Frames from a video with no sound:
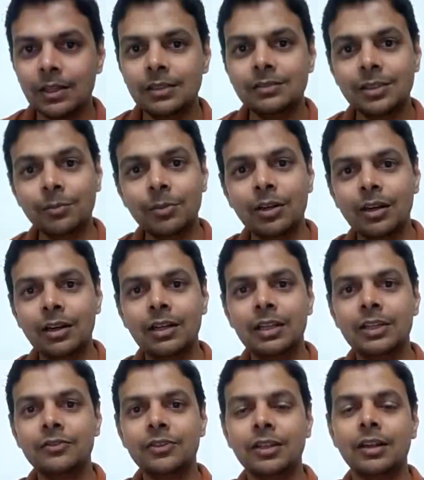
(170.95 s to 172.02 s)

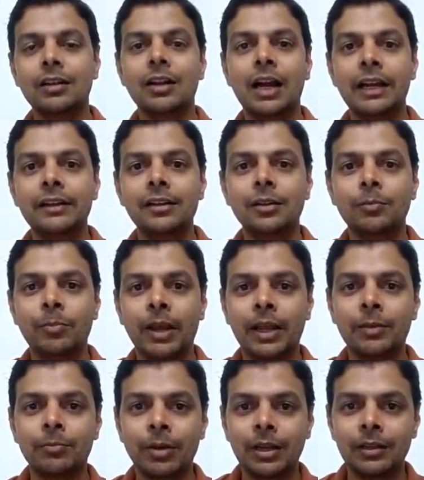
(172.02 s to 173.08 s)
Similarly, if there are idle
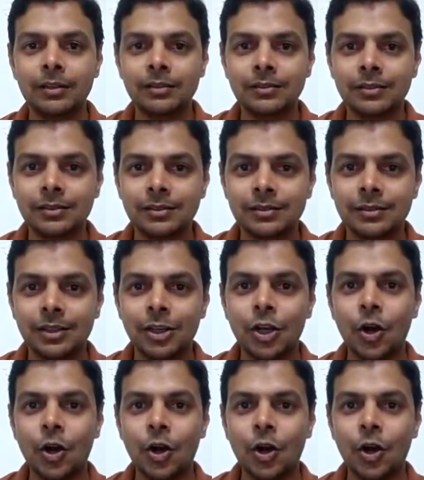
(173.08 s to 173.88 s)
bank balances